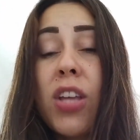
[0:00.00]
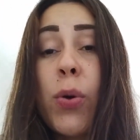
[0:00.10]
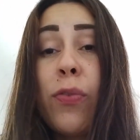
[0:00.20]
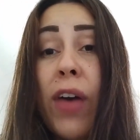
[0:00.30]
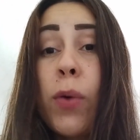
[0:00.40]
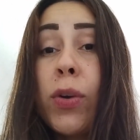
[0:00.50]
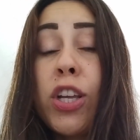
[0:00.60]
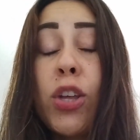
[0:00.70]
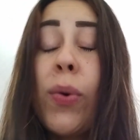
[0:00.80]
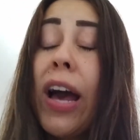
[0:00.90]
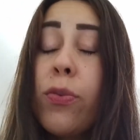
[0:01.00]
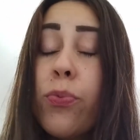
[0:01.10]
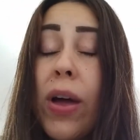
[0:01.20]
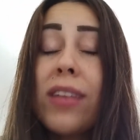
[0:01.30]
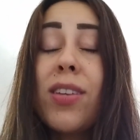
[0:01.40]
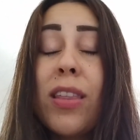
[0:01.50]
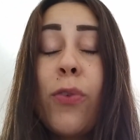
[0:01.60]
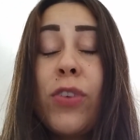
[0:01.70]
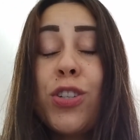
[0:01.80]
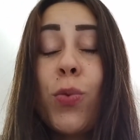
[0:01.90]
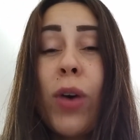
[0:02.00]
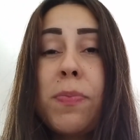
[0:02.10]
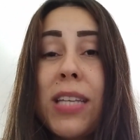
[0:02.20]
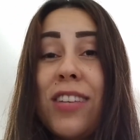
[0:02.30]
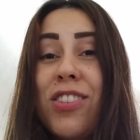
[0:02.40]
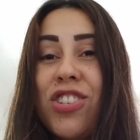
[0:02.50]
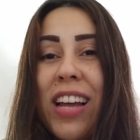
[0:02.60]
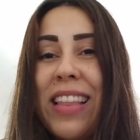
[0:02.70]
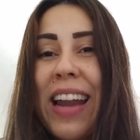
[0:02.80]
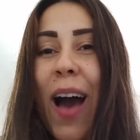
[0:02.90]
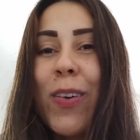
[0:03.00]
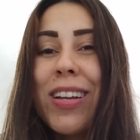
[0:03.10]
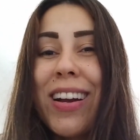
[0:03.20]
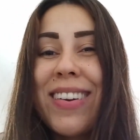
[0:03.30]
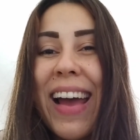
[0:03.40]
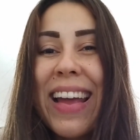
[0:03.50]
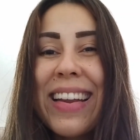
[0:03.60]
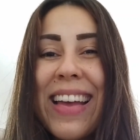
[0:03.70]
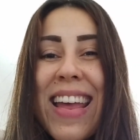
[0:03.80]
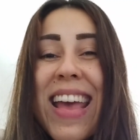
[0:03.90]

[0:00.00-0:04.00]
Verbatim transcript: So if I were you, I'd run to the official website to check that out. All right?